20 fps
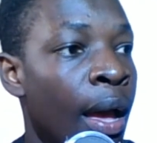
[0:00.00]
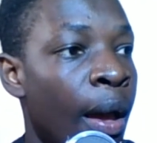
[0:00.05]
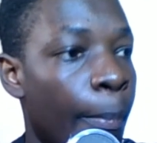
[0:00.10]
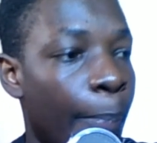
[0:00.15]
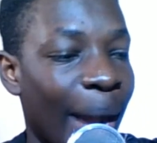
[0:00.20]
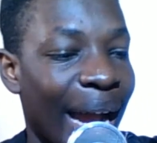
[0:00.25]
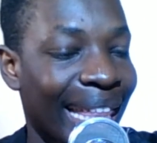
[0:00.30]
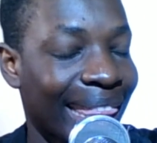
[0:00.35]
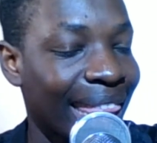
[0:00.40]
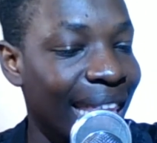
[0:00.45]

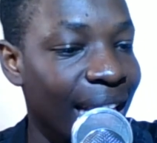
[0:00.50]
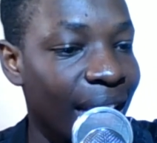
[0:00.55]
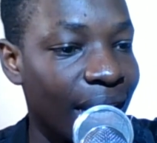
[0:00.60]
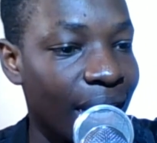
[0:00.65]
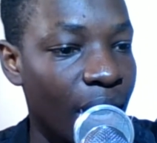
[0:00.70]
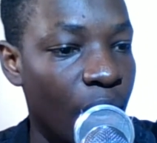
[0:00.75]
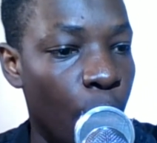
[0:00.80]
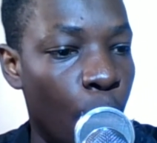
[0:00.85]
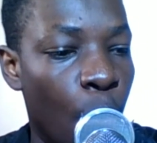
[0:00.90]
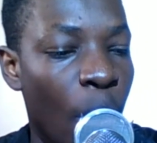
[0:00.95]
But I
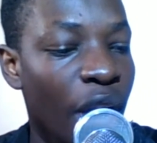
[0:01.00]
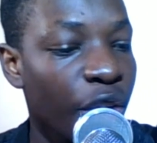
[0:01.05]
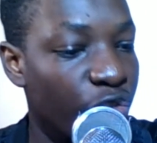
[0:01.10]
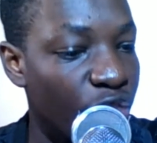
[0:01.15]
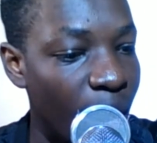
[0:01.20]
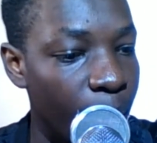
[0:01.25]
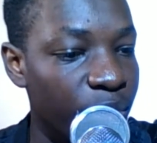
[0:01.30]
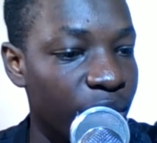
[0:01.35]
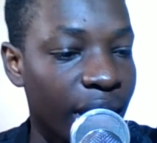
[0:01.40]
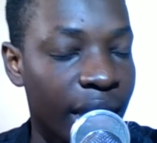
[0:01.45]
think what
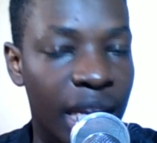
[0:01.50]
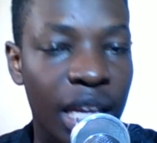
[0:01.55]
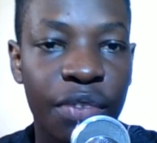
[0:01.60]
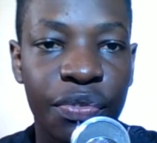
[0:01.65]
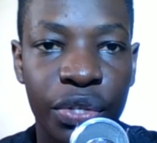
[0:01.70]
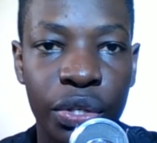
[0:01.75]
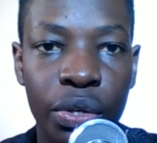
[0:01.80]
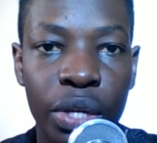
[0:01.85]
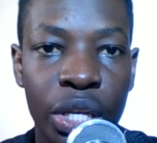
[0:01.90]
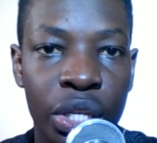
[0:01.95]
Ramsey
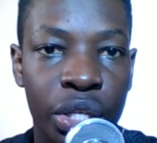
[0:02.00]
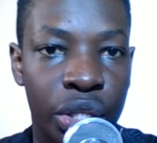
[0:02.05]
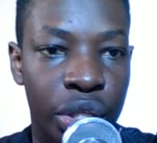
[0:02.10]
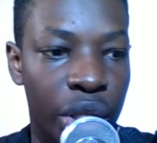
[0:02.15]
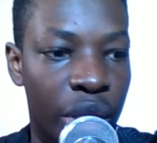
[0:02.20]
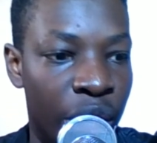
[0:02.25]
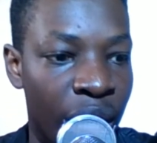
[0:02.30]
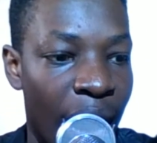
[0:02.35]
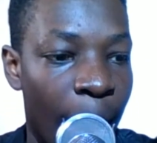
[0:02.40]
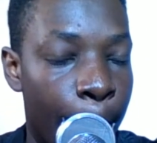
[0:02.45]
gives you is
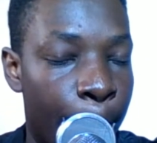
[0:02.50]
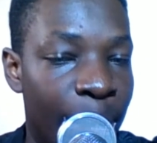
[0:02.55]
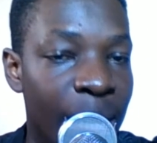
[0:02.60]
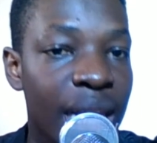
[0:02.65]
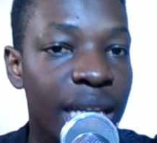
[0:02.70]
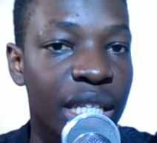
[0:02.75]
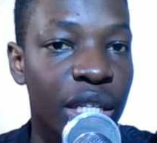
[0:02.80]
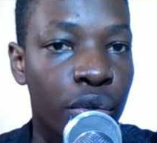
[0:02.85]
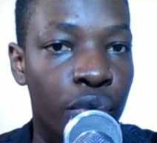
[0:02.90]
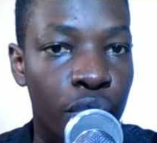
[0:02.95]
the
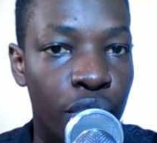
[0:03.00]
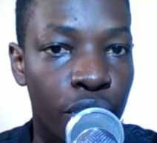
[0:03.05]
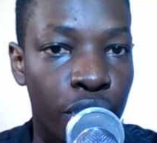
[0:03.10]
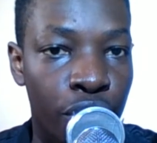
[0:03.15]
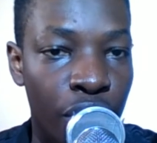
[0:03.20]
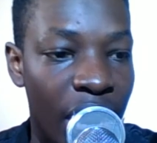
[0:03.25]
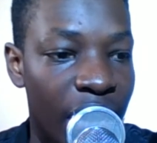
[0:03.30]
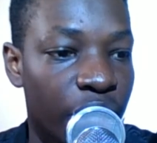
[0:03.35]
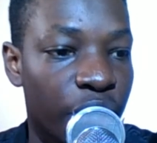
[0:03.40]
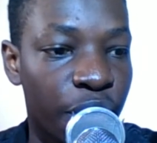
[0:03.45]
ability to
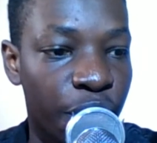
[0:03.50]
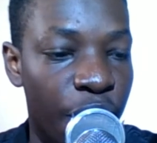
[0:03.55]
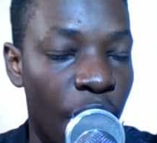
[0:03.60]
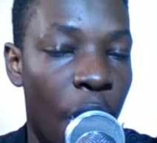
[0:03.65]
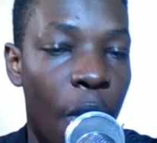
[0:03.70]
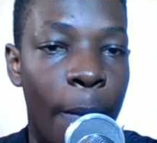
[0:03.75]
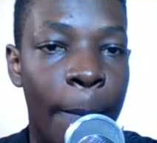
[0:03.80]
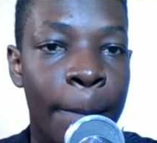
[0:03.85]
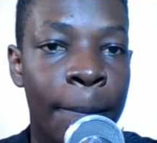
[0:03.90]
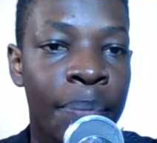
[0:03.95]

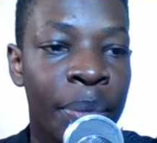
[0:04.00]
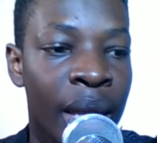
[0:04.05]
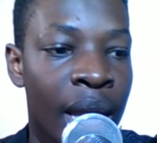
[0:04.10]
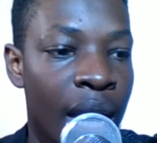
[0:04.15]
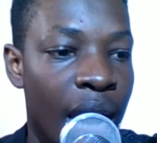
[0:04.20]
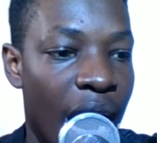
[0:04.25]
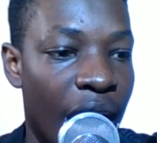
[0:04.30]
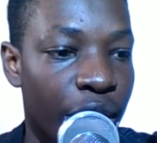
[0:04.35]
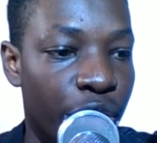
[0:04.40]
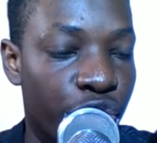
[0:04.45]
transform
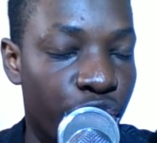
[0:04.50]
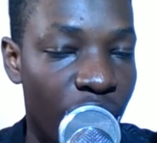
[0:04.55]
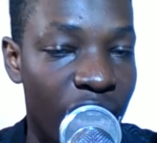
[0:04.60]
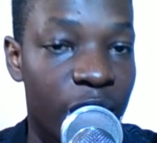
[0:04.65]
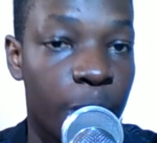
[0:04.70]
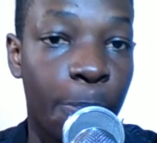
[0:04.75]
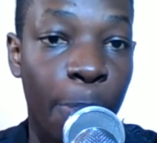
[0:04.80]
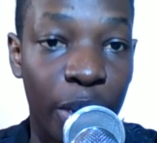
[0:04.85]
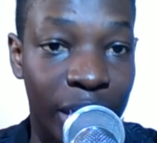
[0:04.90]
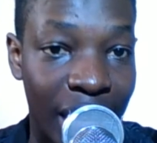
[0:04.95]
and
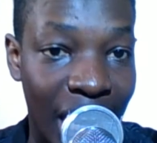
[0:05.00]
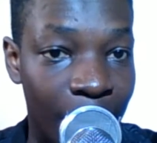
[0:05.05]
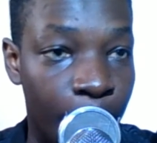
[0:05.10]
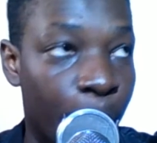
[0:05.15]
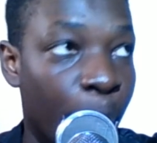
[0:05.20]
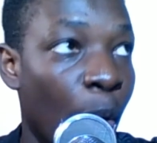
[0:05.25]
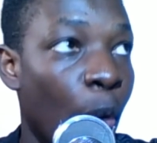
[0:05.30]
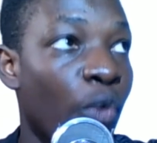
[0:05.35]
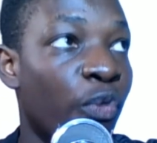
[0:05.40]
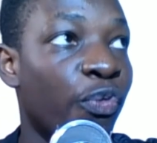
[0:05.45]
transport that
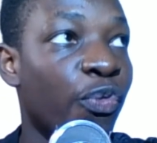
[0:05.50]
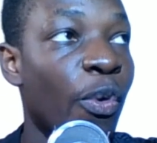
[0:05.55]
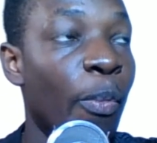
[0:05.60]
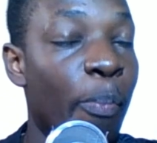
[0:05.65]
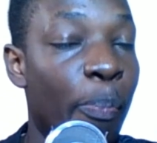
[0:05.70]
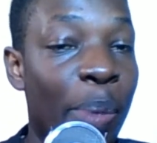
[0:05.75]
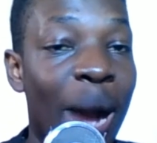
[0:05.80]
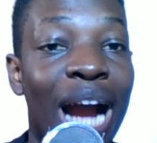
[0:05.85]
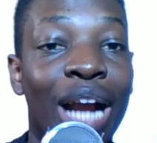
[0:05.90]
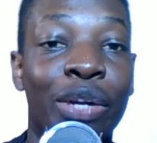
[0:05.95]
ball
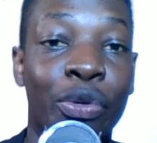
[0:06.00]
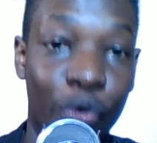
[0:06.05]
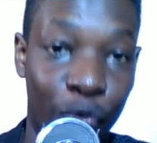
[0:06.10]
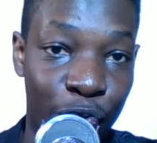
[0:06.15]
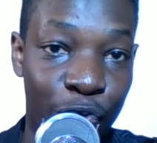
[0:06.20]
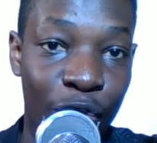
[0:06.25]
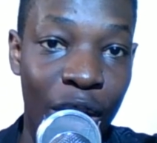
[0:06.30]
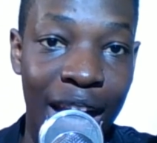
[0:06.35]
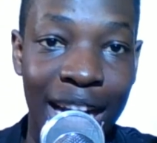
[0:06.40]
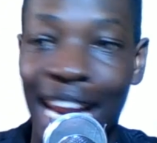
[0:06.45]
from back to
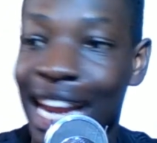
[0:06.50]
front.